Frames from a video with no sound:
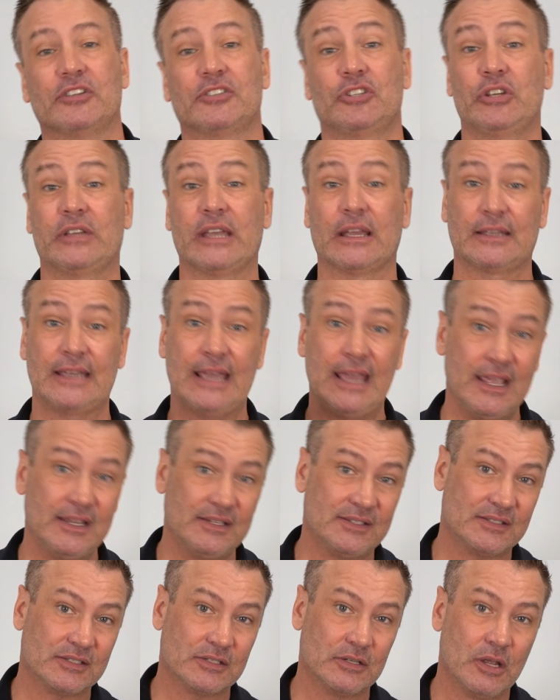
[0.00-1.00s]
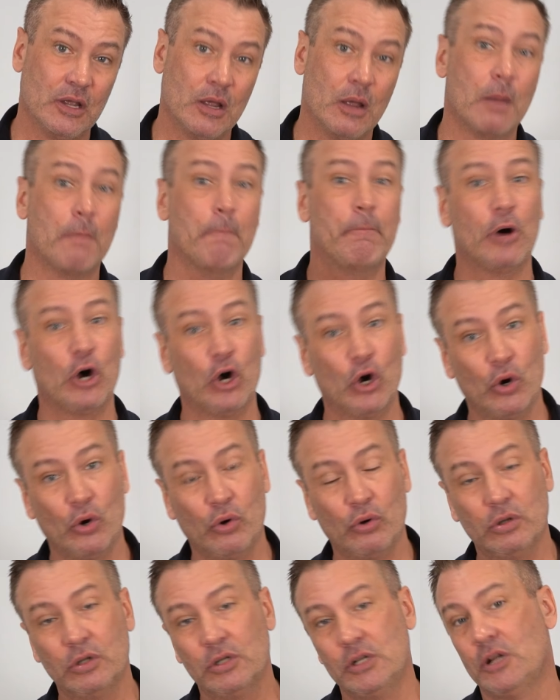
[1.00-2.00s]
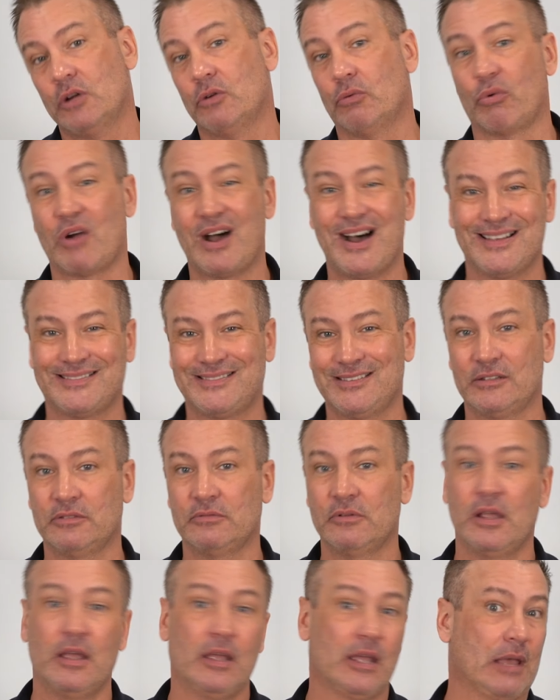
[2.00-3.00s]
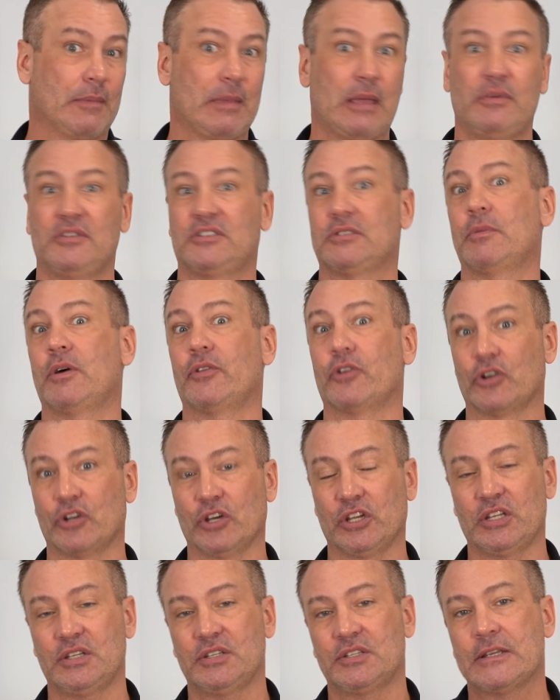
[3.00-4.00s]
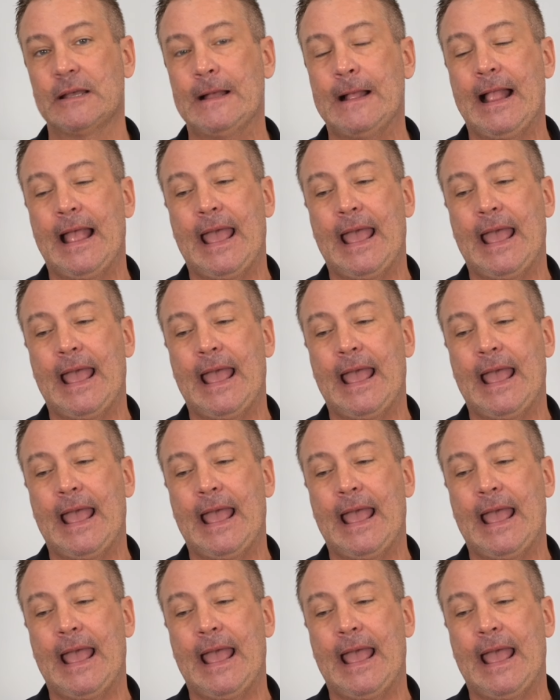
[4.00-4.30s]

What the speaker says: So you get case, bow, rosin, and maybe some other goodies.